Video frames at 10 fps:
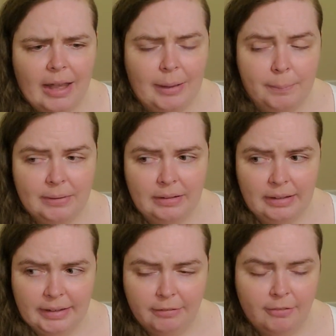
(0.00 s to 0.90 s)
I
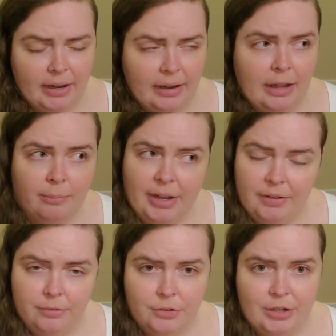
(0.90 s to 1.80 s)
believe when I got
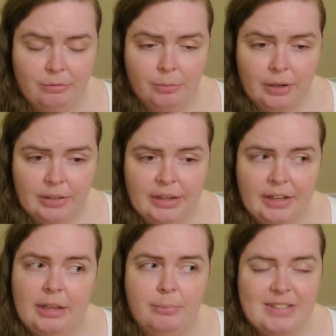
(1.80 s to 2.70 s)
mine from Tribe Noir, they
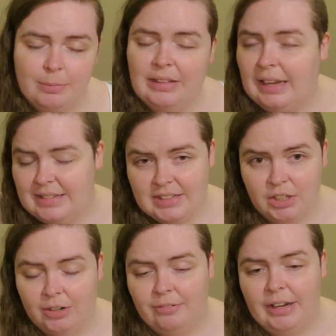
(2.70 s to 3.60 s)
came with some
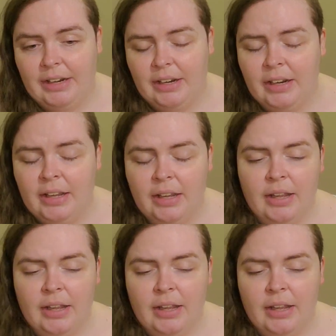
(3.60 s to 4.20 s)
elastic already,